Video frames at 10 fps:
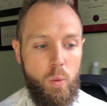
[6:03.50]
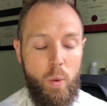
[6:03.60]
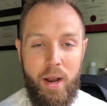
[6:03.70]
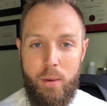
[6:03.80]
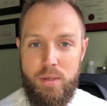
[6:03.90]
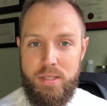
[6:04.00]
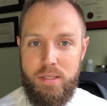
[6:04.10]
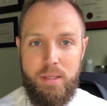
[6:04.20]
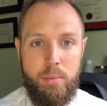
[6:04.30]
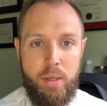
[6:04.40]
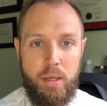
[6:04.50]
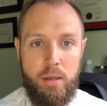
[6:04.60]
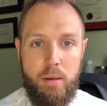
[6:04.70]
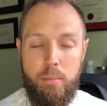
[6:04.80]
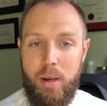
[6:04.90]
when I was sleeping,
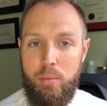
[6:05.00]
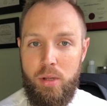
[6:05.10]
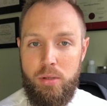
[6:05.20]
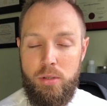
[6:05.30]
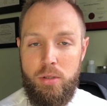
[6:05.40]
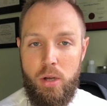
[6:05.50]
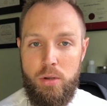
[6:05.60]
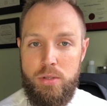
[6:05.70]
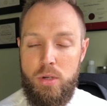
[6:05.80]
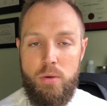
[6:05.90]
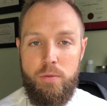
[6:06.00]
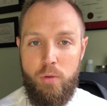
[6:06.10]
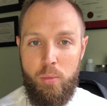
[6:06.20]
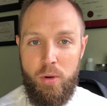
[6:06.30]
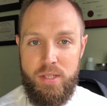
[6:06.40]
my blood glucose,
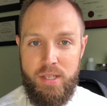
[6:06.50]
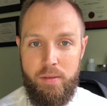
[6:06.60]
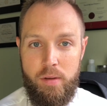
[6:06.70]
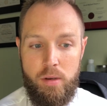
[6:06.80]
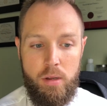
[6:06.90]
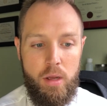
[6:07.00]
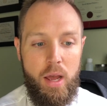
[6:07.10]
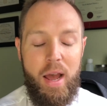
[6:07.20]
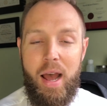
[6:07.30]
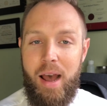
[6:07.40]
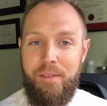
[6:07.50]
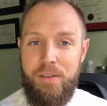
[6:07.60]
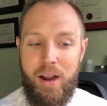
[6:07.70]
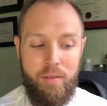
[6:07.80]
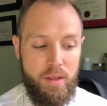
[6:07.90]
four point seven.
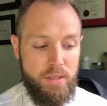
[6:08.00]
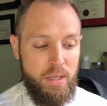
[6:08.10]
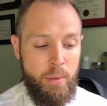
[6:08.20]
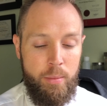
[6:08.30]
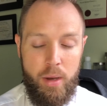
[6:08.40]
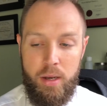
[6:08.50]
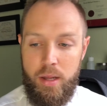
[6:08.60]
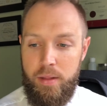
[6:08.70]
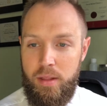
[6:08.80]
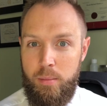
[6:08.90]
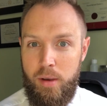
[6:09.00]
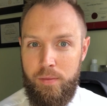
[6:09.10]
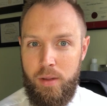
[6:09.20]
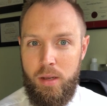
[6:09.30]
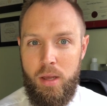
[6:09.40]
After having the cinnamon bun and then the
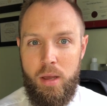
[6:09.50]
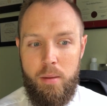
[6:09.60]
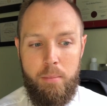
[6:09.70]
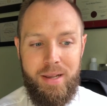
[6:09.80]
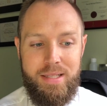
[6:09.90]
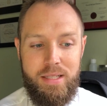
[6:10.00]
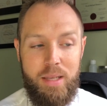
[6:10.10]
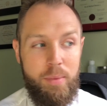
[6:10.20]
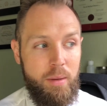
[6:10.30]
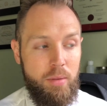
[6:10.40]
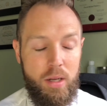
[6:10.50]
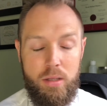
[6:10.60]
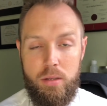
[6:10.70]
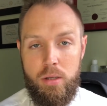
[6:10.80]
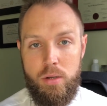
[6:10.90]
muffin, my sleeping
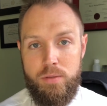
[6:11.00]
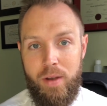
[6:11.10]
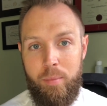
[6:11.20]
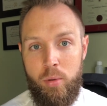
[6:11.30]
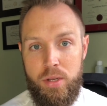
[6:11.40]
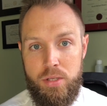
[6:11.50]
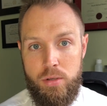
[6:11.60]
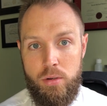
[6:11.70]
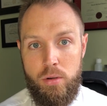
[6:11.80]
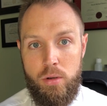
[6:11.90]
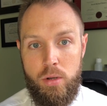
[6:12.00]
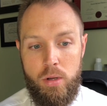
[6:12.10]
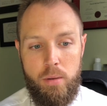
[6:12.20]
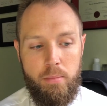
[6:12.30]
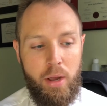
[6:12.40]
blood glucose, five point two.
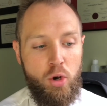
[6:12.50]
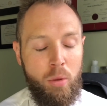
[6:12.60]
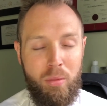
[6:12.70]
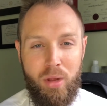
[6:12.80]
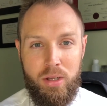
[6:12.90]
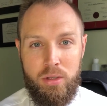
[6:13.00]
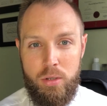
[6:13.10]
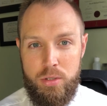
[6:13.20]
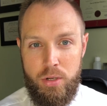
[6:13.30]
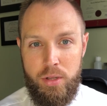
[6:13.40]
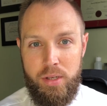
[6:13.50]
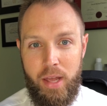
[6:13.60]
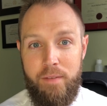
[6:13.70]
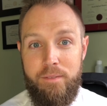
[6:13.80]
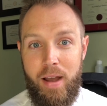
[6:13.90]
My normal blood glucose during the
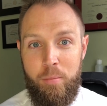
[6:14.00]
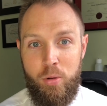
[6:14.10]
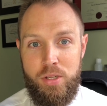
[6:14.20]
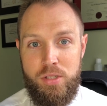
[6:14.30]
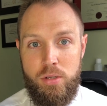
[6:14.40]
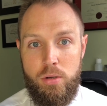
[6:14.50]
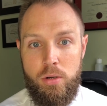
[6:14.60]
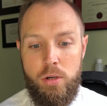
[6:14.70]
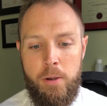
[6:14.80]
day, five point two.